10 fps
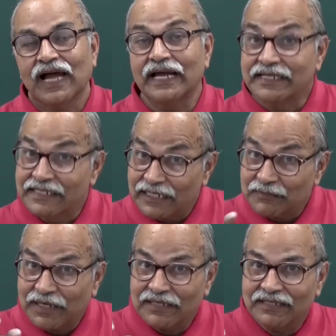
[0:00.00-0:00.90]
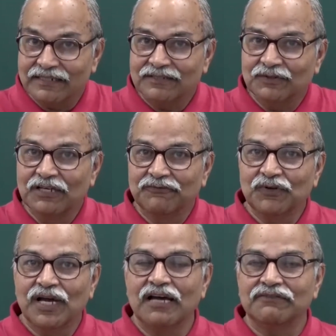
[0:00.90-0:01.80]
identical particles. So if
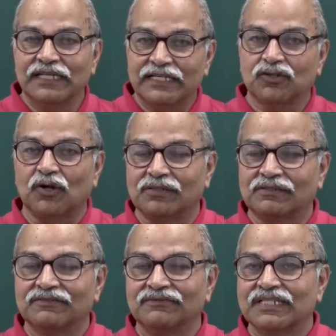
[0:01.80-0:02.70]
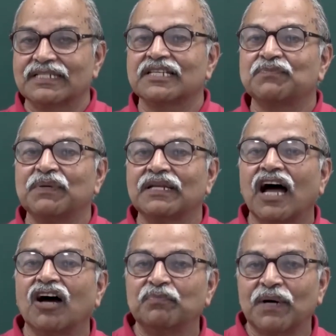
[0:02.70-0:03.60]
you have electron, which is a spin
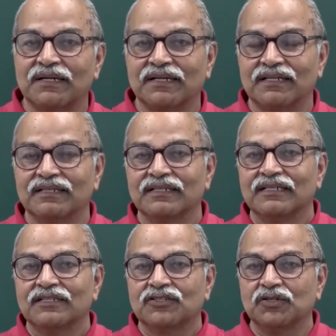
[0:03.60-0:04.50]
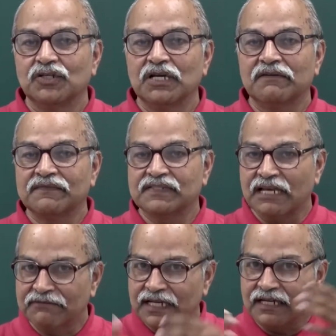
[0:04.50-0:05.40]
half particle, so you have
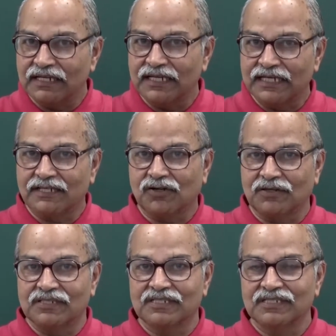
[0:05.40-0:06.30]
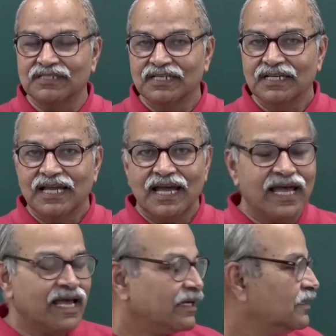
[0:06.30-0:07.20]
several electrons
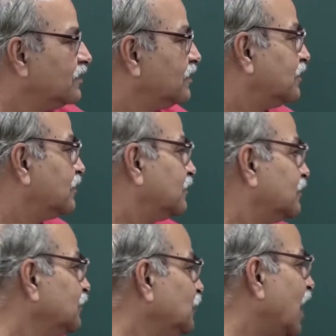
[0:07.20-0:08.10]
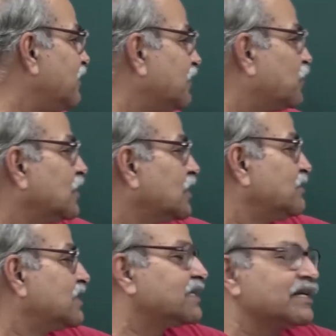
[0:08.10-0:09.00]
and you have a
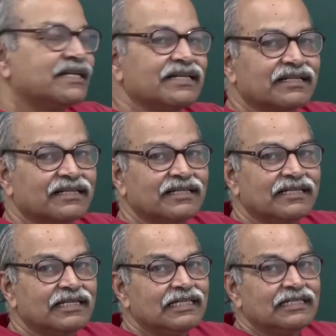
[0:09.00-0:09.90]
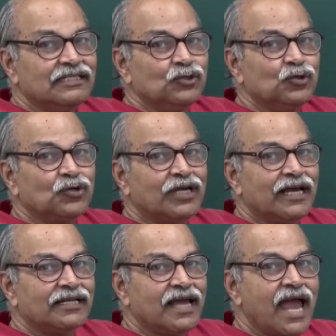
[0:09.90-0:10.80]
quantum state here, you
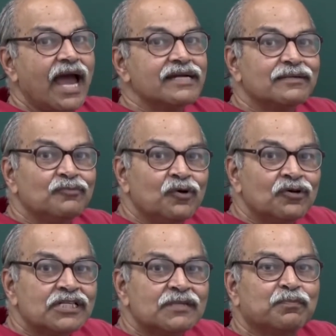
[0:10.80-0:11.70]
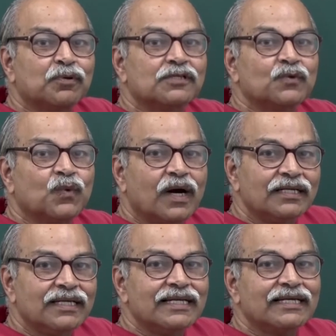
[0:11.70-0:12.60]
can at most put
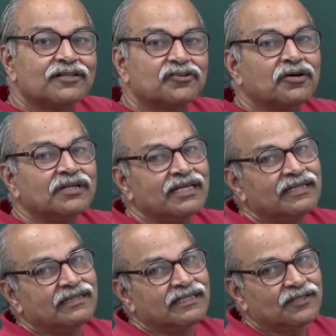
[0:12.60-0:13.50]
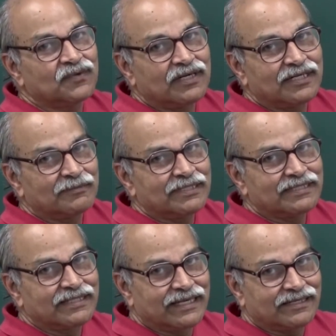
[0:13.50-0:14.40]
one electron in this quantum
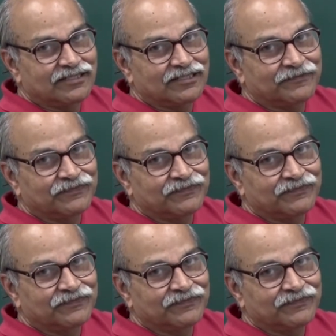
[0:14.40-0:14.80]
state.